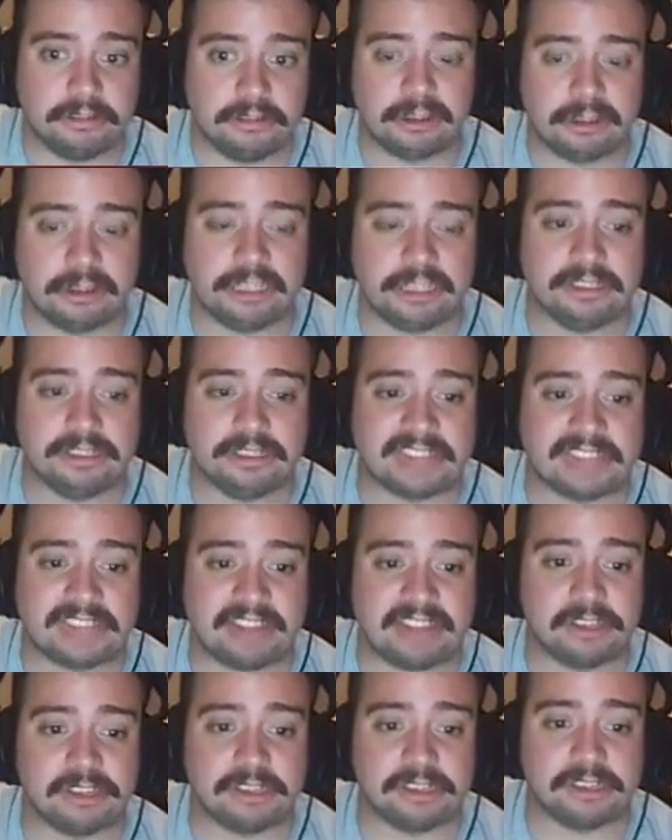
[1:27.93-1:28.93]
You could use that
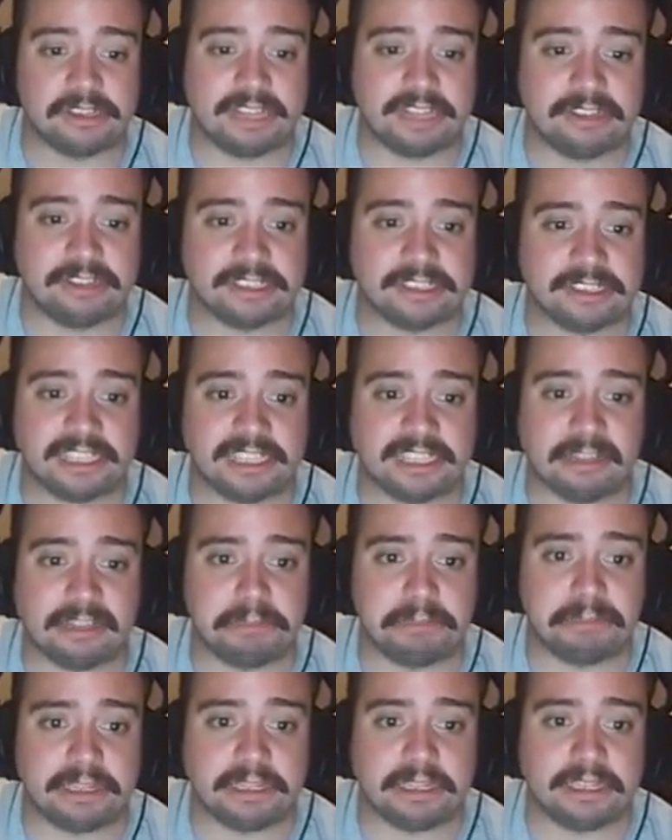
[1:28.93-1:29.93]
to get your setup
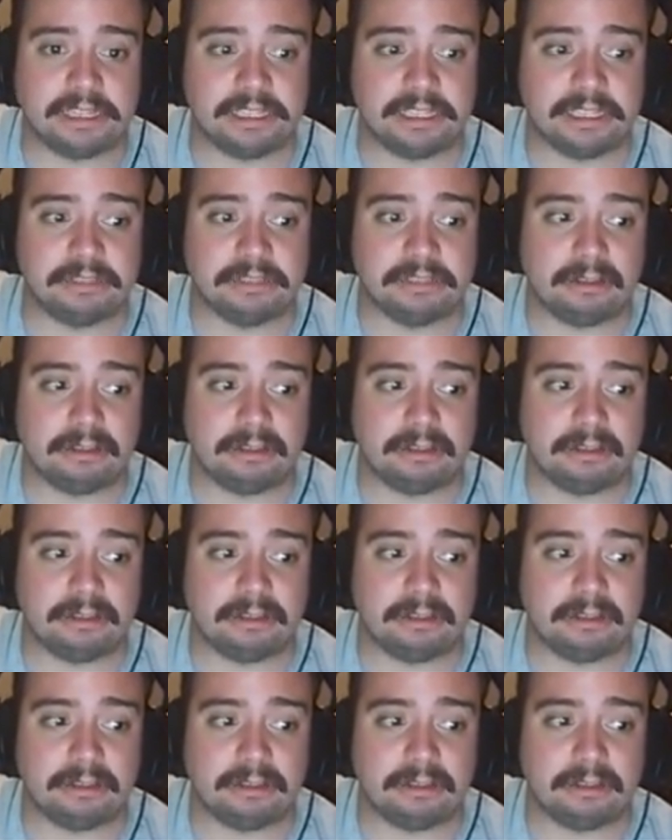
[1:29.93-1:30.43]
again.